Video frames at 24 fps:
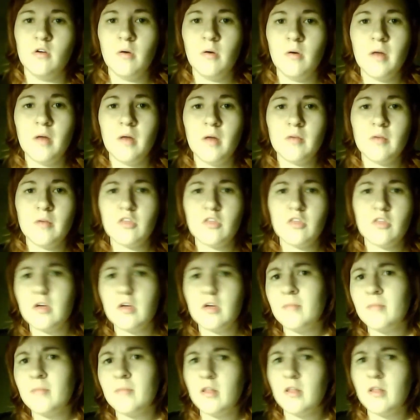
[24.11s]
Why don't you
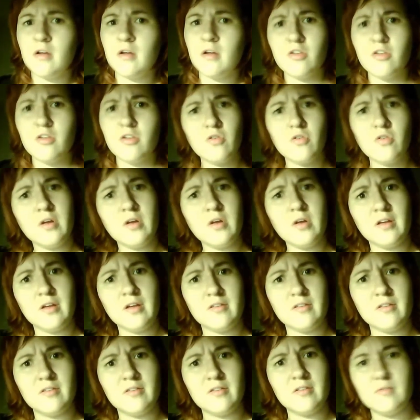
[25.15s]
come along and join
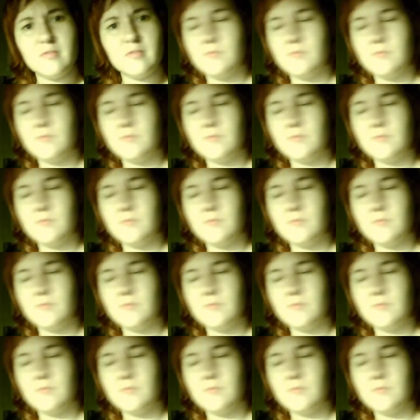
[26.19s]
us?